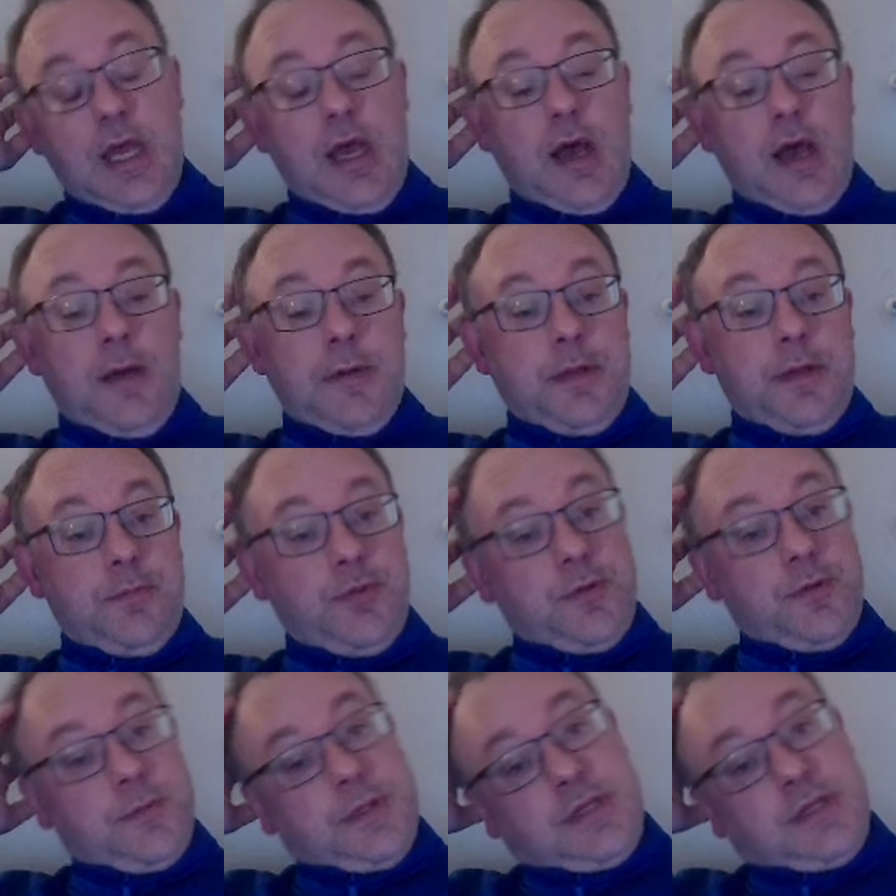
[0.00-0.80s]
I mean, the
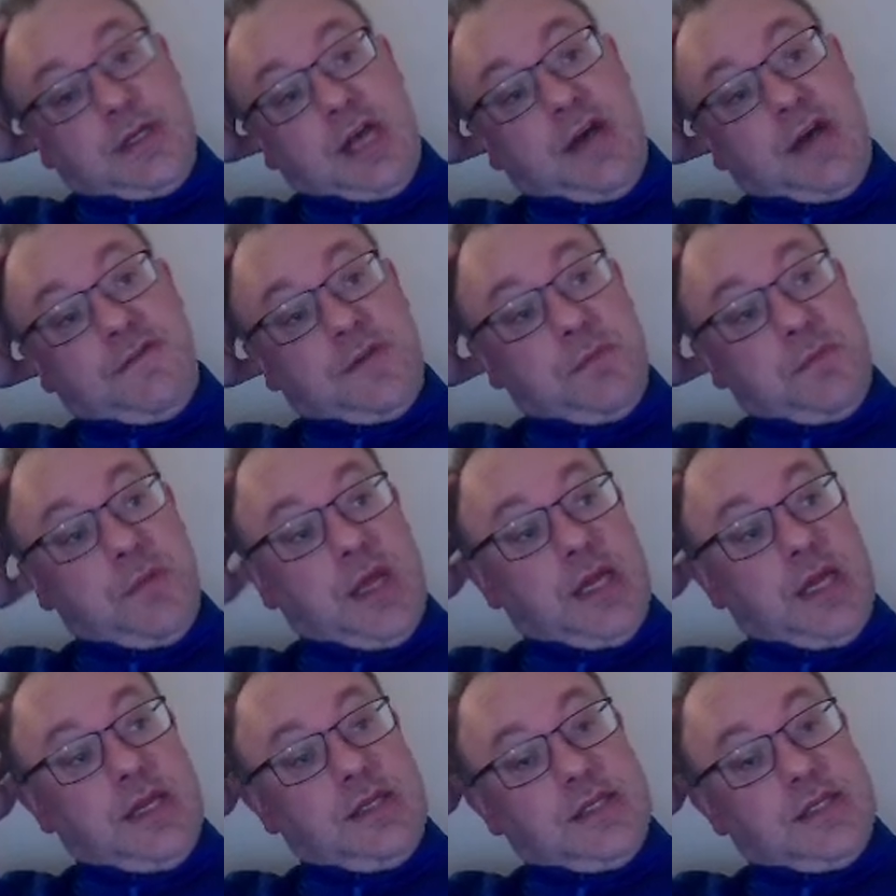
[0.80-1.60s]
problem is you have to beat
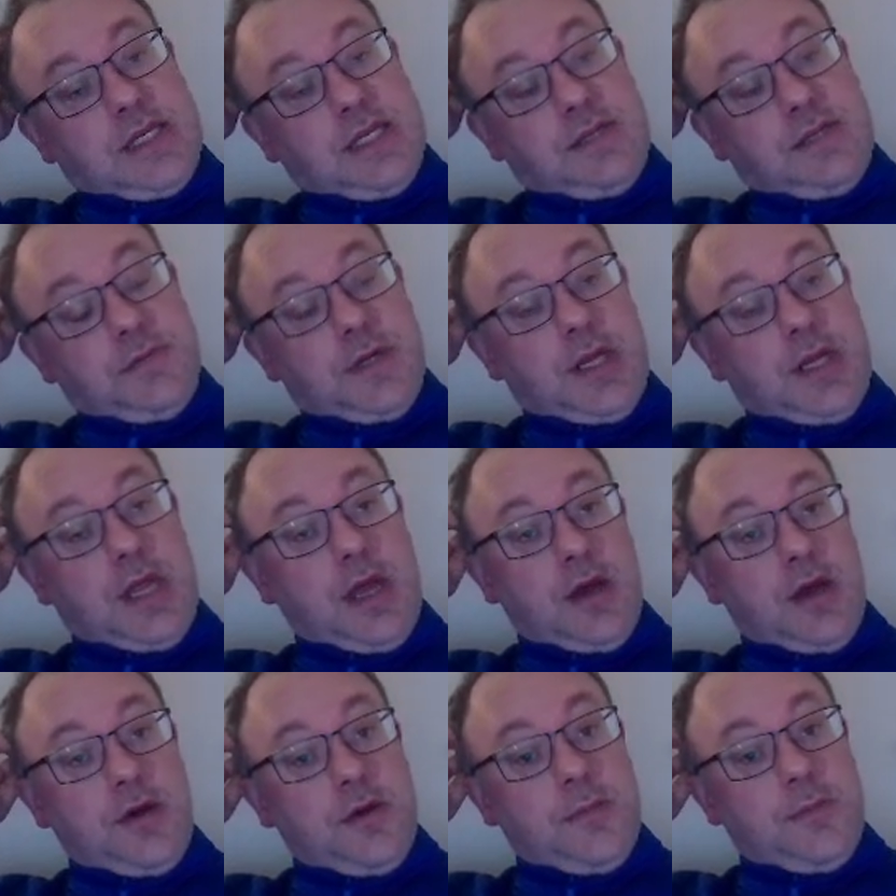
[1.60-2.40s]
these kids when they're
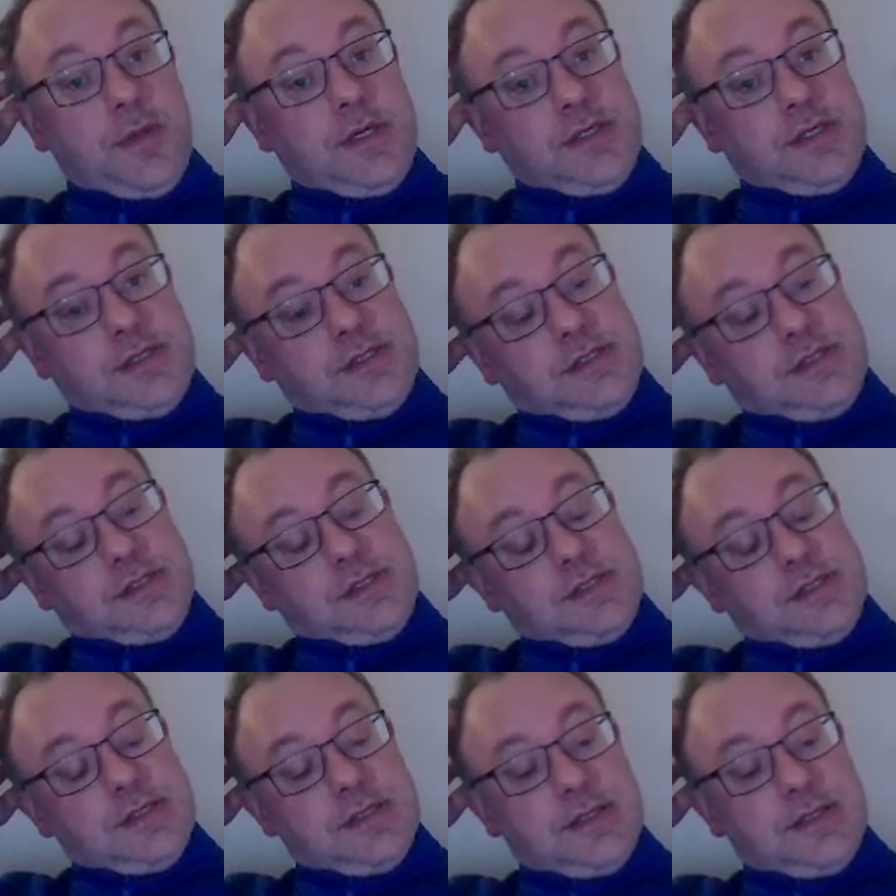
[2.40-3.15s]
younger because,